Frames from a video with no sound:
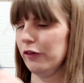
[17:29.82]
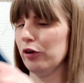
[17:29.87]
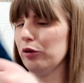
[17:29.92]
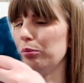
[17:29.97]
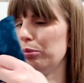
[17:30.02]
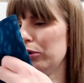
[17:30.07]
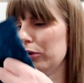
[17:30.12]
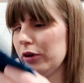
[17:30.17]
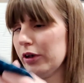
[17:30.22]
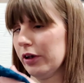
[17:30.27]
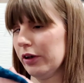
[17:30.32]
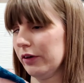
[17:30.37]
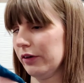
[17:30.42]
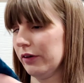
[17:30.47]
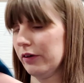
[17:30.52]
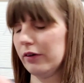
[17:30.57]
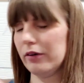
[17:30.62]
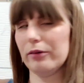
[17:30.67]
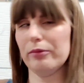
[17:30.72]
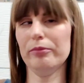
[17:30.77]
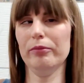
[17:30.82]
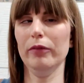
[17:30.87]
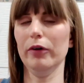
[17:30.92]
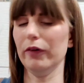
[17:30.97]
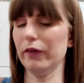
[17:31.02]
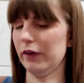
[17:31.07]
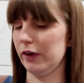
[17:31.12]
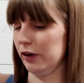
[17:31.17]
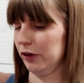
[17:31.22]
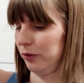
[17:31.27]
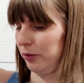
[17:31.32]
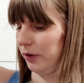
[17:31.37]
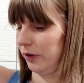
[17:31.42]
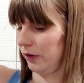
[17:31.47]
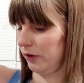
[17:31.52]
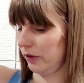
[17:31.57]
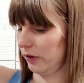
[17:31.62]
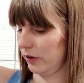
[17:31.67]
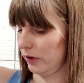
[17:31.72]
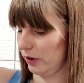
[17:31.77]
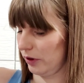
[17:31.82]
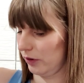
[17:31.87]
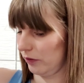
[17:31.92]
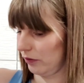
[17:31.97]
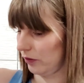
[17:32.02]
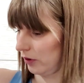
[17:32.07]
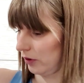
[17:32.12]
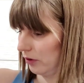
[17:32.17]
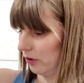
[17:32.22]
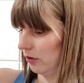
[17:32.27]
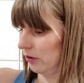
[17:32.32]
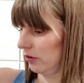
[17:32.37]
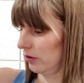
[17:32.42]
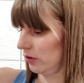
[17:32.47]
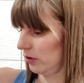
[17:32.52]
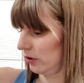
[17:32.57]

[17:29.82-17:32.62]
no pockets on these ones either.